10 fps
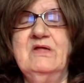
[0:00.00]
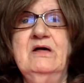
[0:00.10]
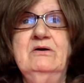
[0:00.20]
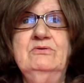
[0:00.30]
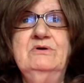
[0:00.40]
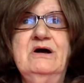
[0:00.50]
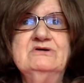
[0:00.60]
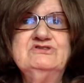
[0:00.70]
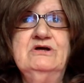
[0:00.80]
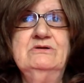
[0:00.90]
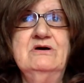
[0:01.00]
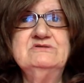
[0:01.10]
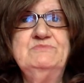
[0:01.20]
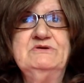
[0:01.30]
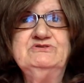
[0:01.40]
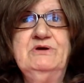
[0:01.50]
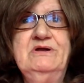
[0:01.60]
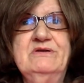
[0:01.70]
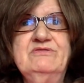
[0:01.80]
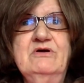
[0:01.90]
oh gosh, I lost my
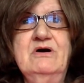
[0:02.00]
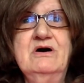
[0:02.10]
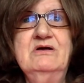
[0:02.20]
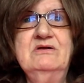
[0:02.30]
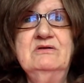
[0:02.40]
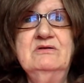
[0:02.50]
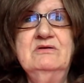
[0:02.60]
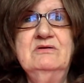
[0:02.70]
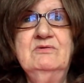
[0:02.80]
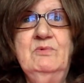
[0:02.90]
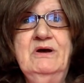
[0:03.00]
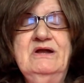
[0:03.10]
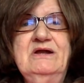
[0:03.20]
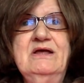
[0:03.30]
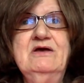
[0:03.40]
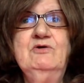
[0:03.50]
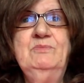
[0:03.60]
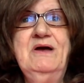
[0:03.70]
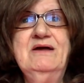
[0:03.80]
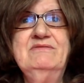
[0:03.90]
train of thought. Why did I go
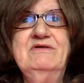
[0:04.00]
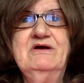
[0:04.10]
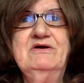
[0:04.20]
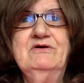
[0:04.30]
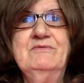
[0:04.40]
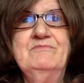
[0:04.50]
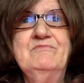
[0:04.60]
back there?